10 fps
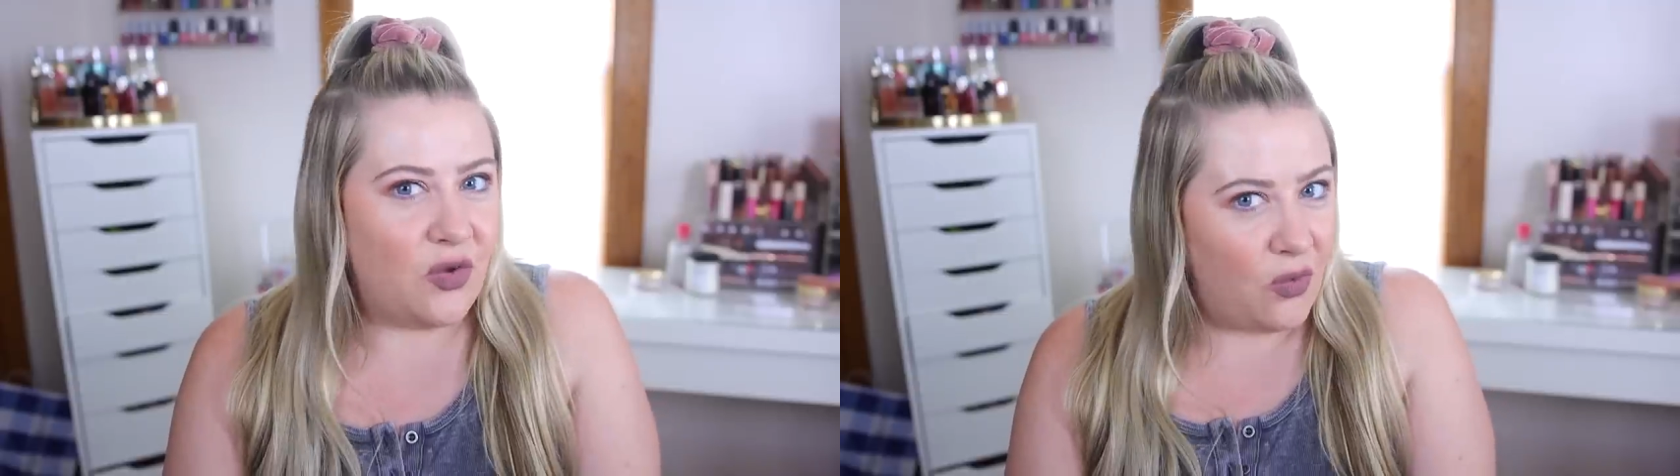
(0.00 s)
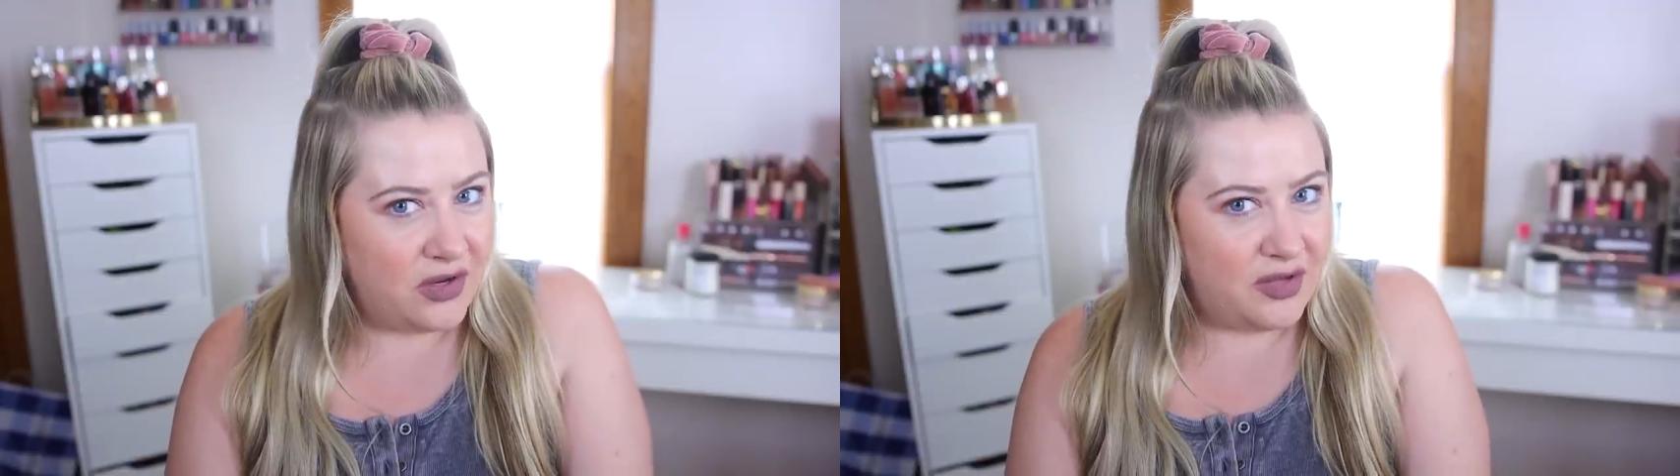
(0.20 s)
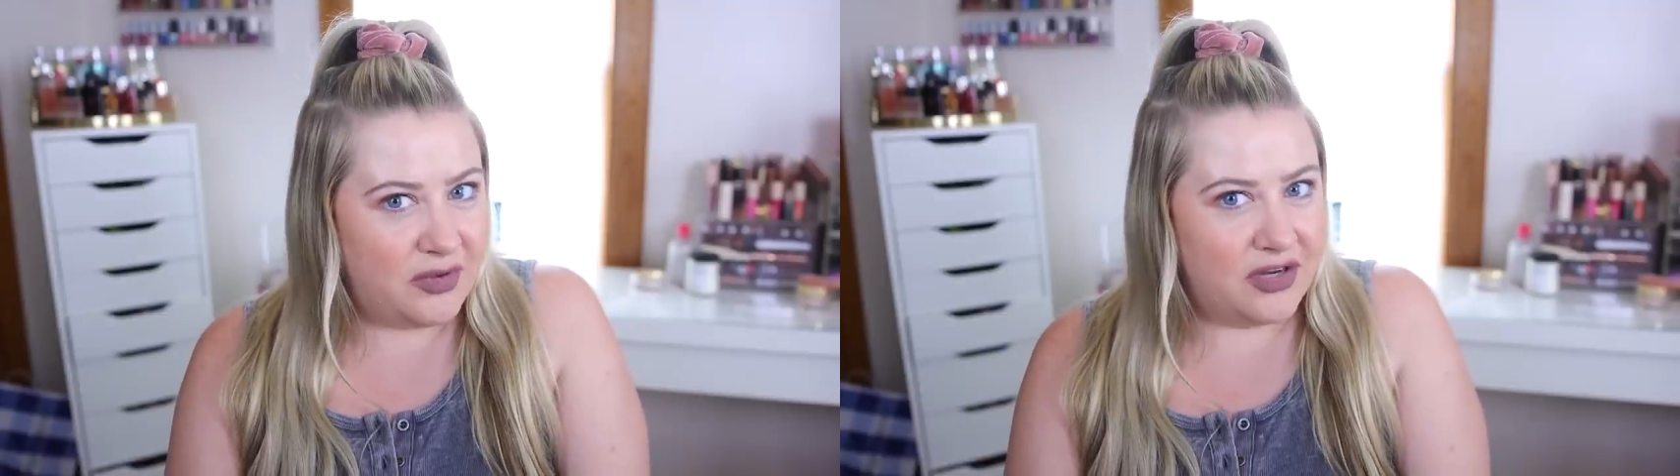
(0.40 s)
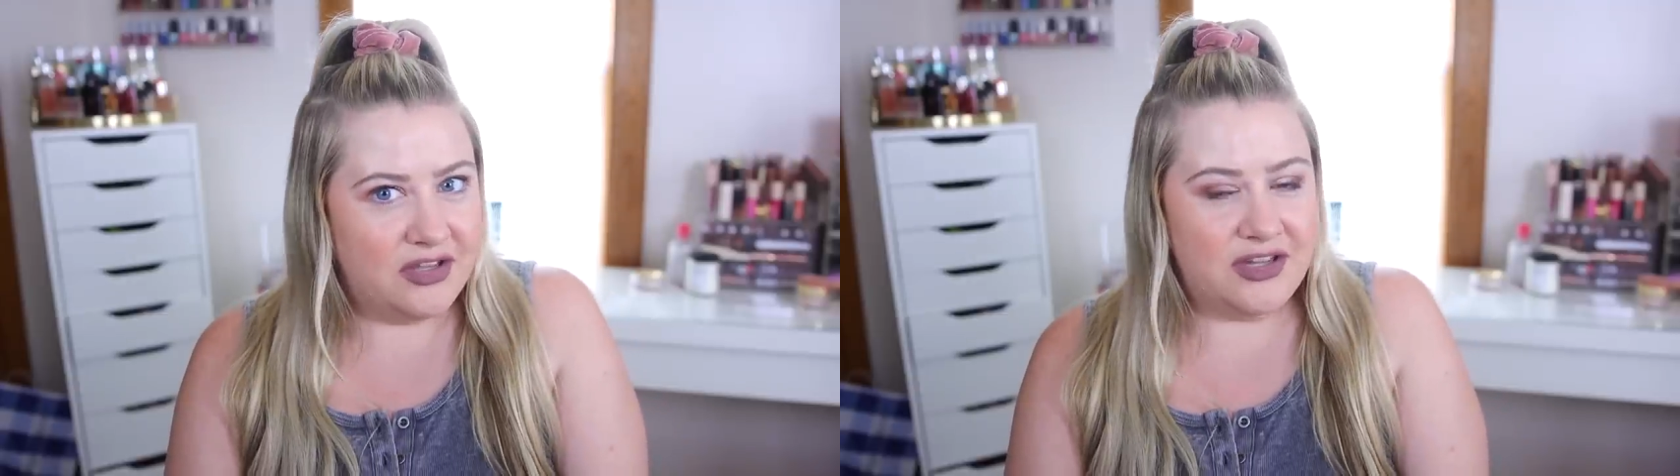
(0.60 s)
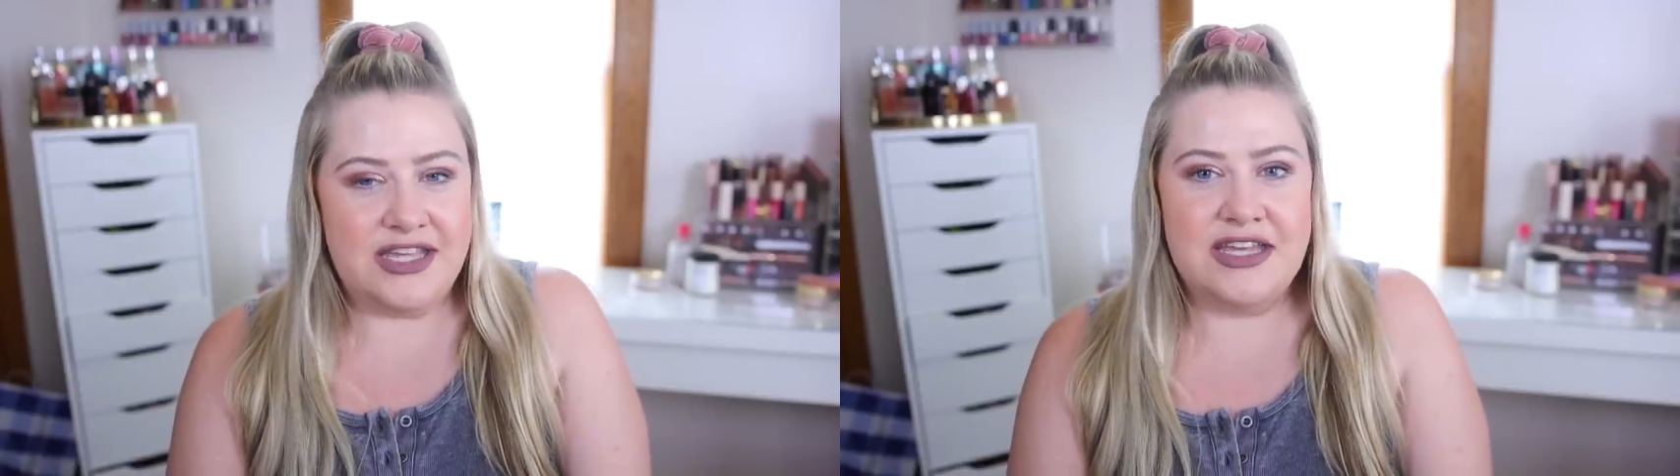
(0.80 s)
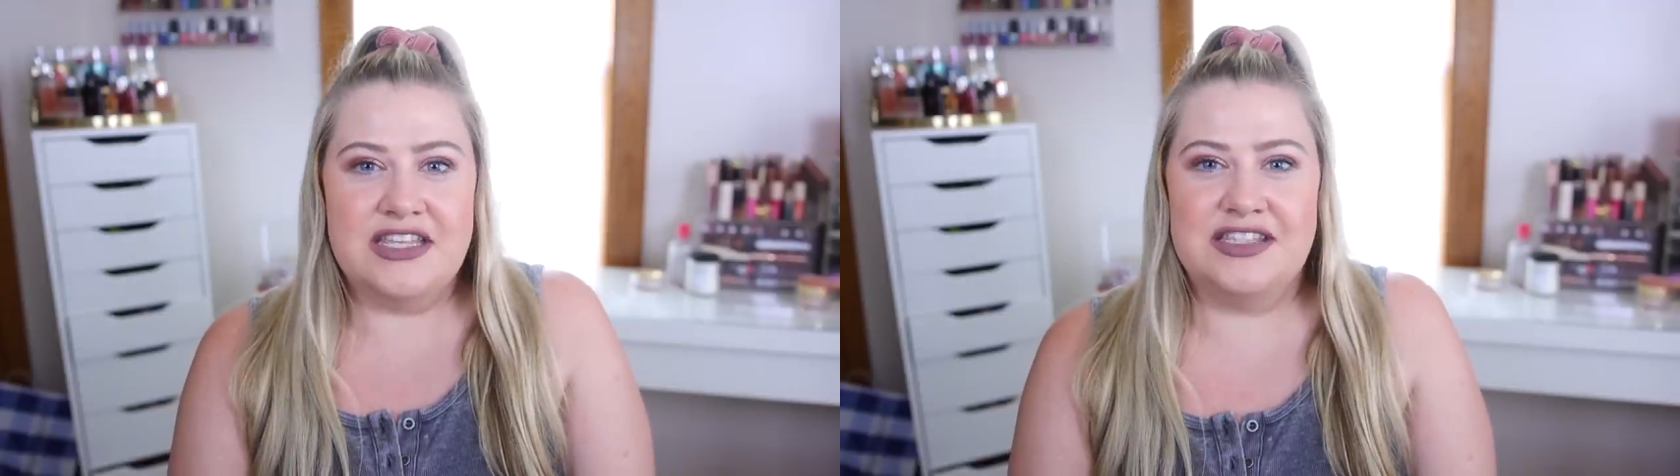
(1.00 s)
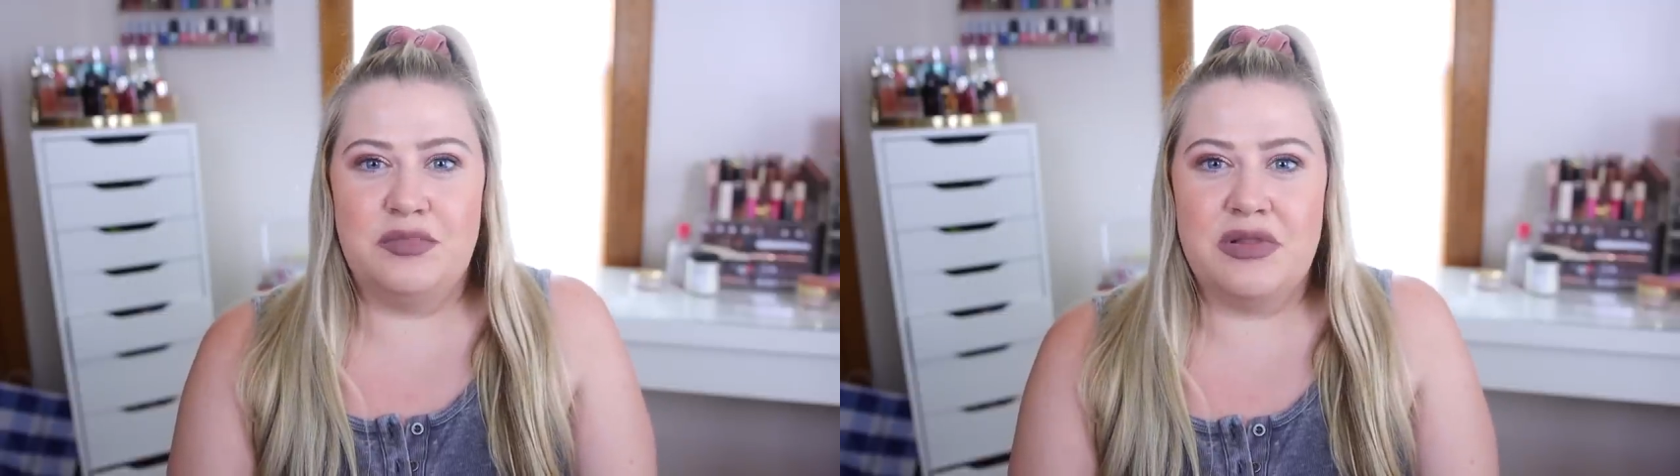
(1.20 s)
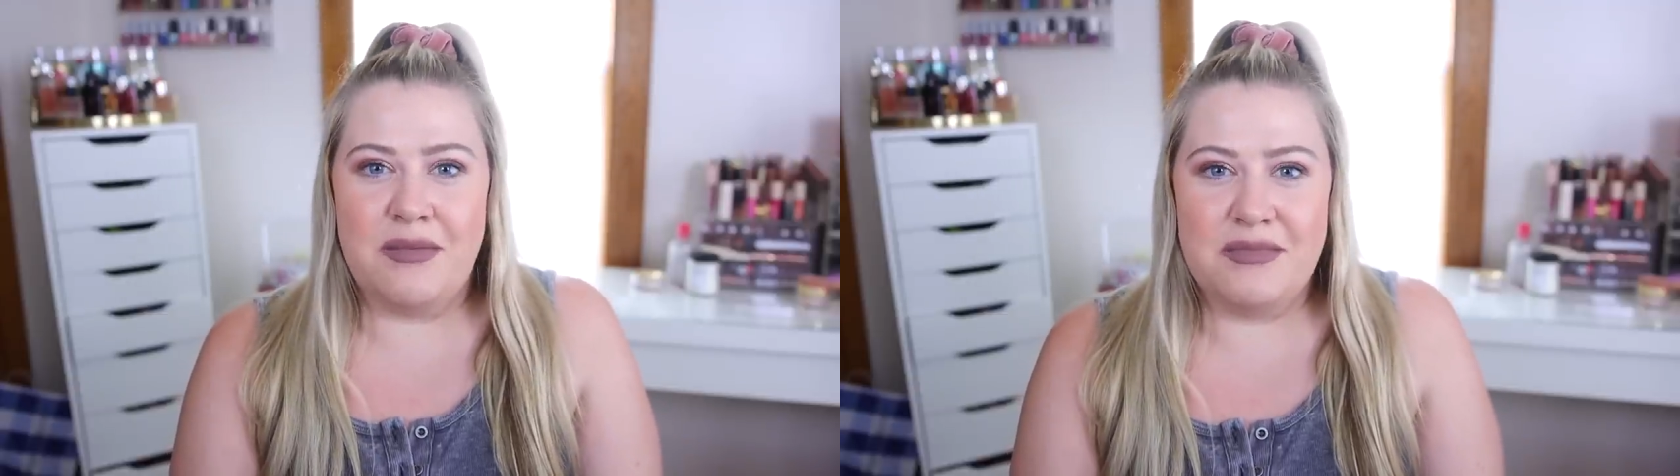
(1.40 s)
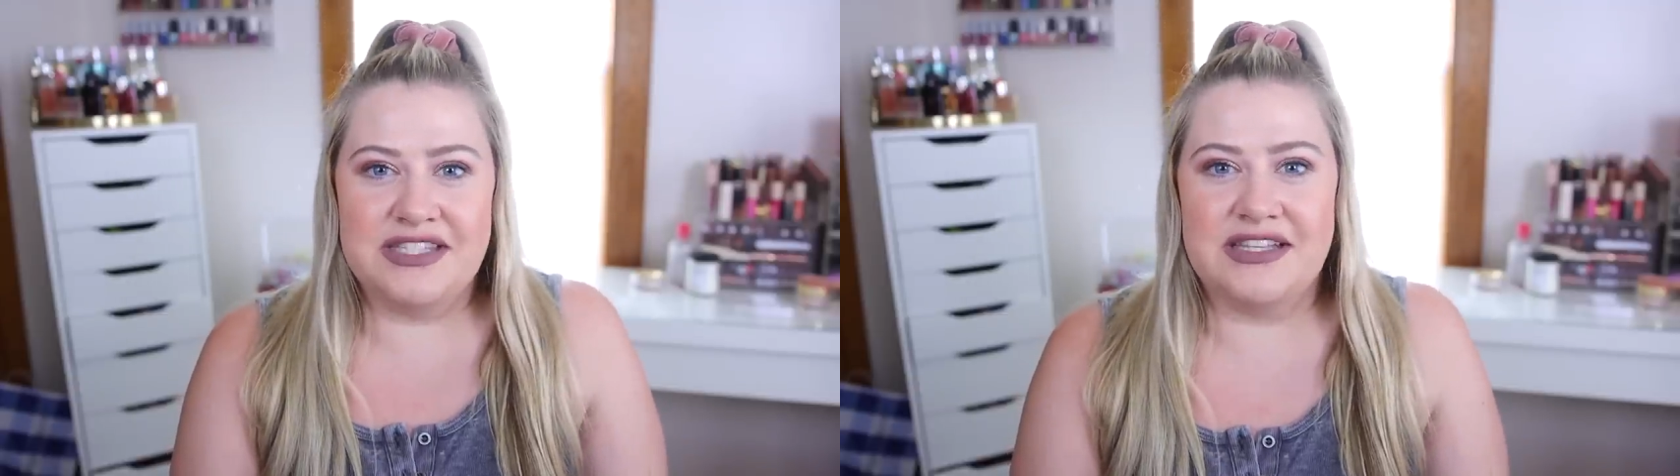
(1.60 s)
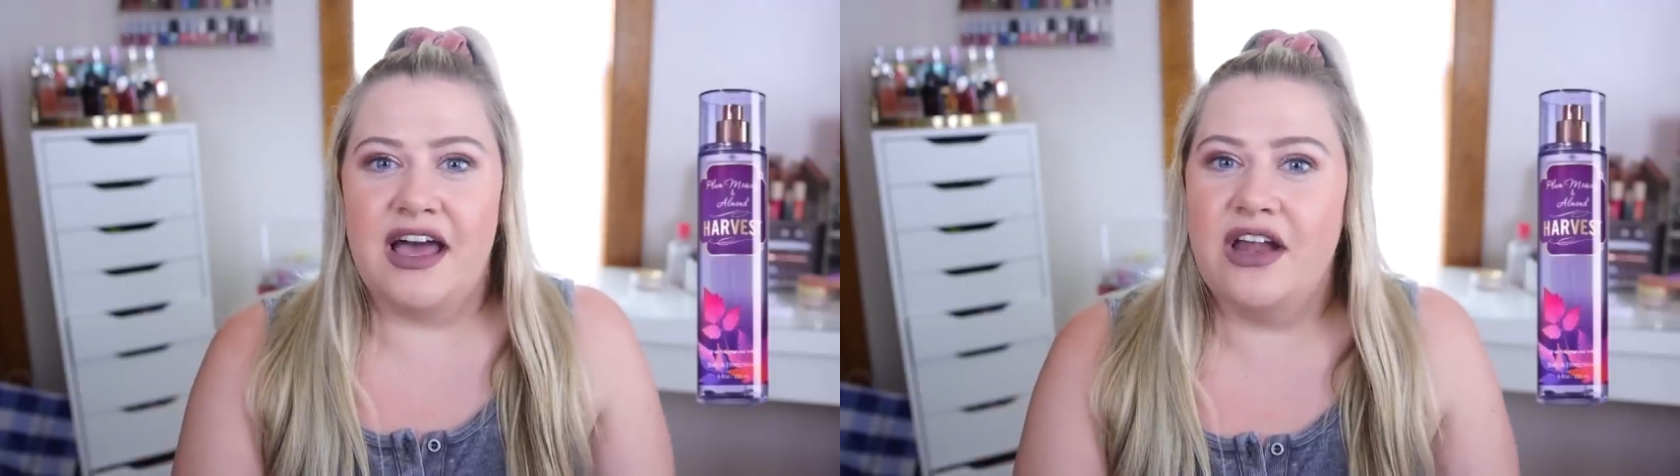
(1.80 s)
oldie but a goodie is Plum
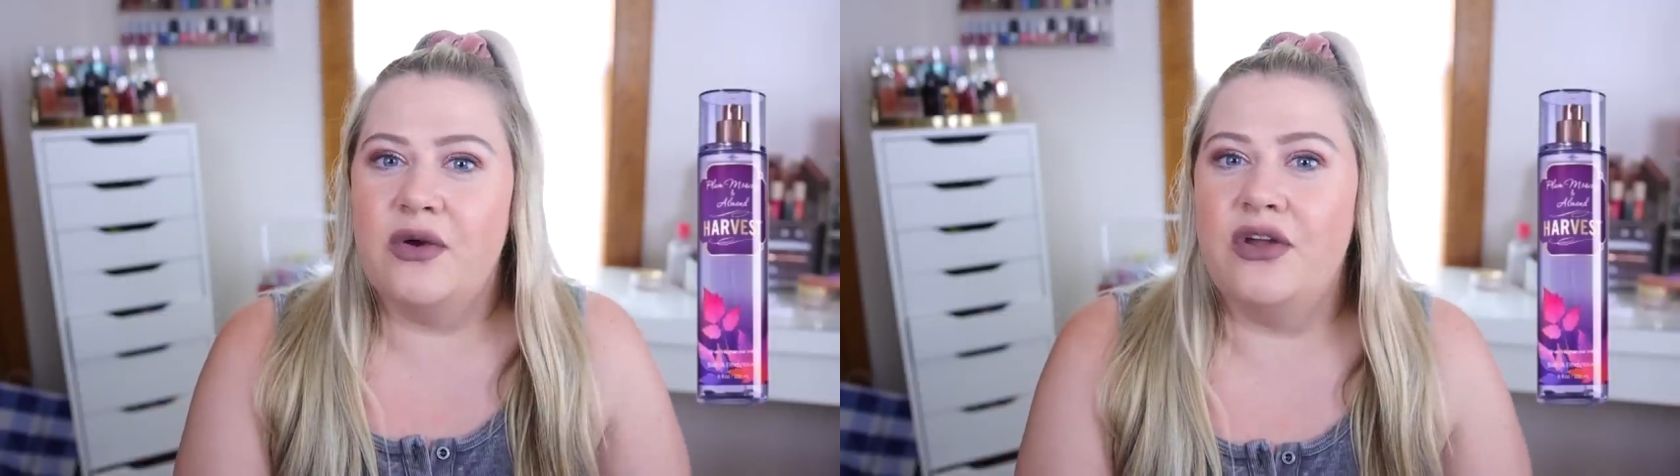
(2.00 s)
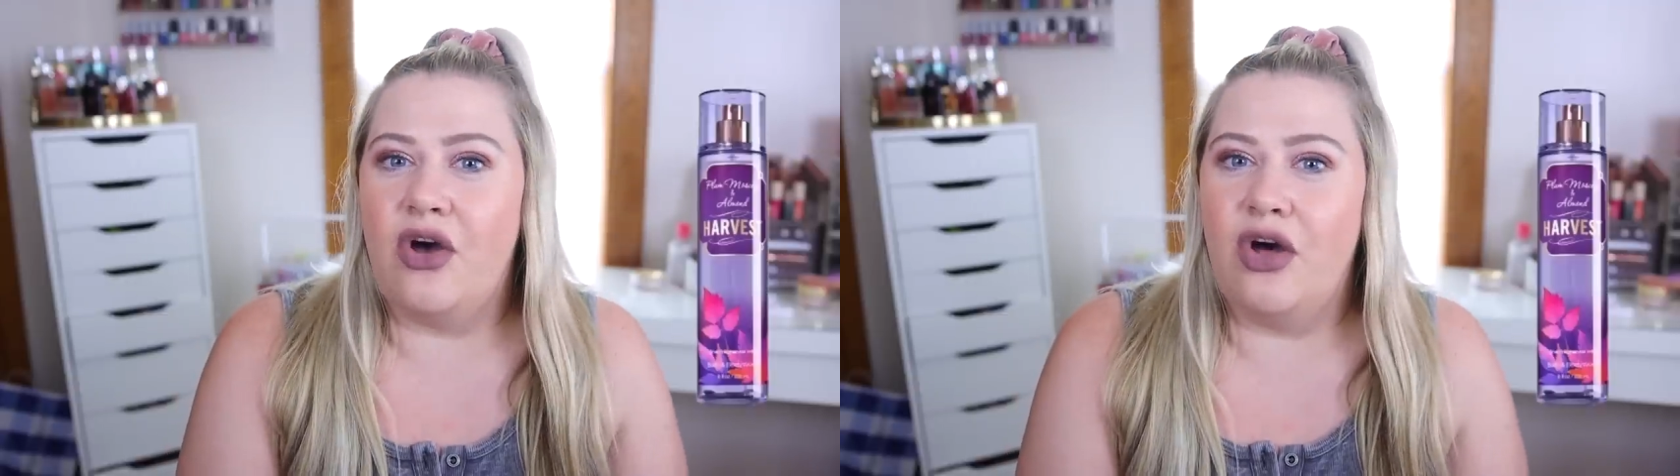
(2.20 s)
Moscato and